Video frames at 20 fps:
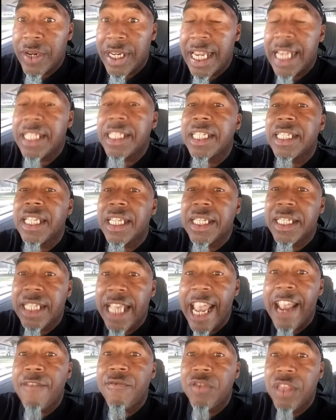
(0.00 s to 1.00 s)
This is the
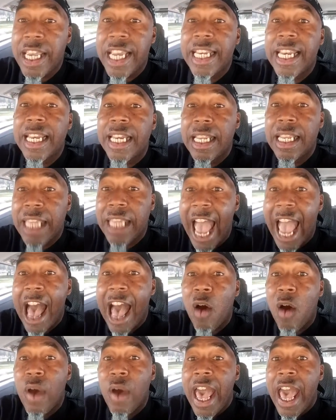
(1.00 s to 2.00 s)
same thing that
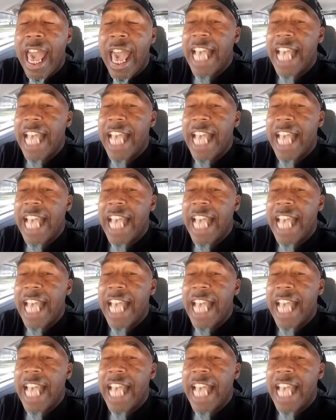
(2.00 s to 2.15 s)
Nadal